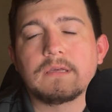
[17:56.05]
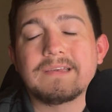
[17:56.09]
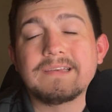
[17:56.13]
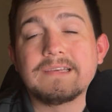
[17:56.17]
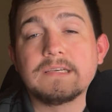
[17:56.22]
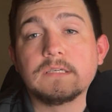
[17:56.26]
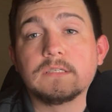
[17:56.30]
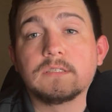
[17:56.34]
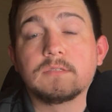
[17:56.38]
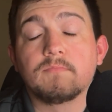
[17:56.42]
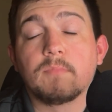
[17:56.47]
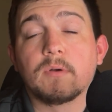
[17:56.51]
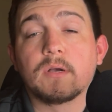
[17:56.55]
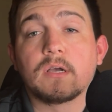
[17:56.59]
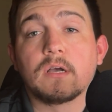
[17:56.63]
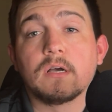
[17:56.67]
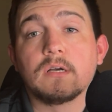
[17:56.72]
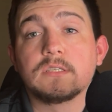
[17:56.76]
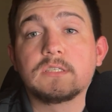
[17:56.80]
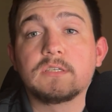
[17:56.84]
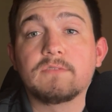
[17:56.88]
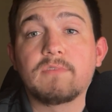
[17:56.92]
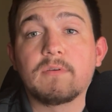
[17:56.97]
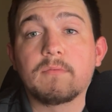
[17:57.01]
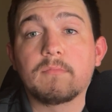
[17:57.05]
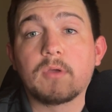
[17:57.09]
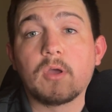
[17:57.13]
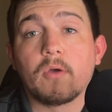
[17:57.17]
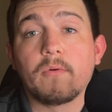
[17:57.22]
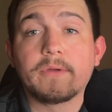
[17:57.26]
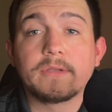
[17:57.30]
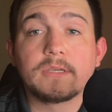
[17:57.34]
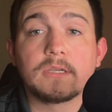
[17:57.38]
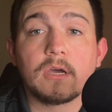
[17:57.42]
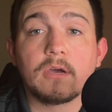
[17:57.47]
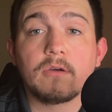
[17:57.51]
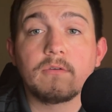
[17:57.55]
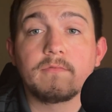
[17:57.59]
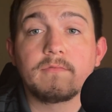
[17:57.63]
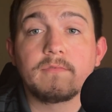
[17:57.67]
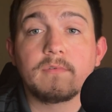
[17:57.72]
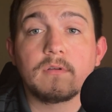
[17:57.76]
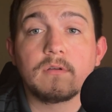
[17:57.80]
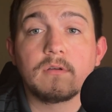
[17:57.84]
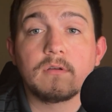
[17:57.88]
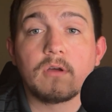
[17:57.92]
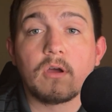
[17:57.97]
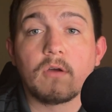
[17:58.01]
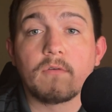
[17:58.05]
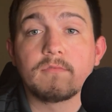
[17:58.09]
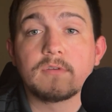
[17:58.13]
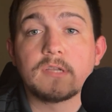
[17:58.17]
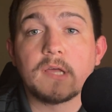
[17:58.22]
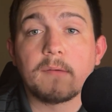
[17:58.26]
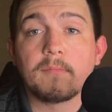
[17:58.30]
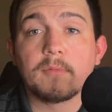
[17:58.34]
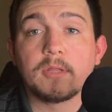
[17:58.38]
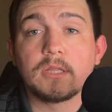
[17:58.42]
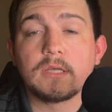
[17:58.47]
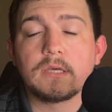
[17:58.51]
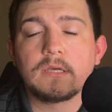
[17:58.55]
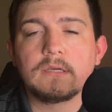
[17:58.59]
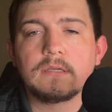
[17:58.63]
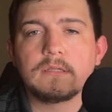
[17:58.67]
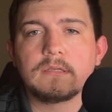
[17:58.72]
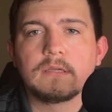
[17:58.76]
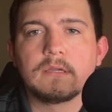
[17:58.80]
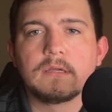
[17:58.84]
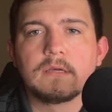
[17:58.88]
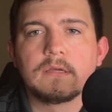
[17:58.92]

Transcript: is because of him going to Overtime Elite.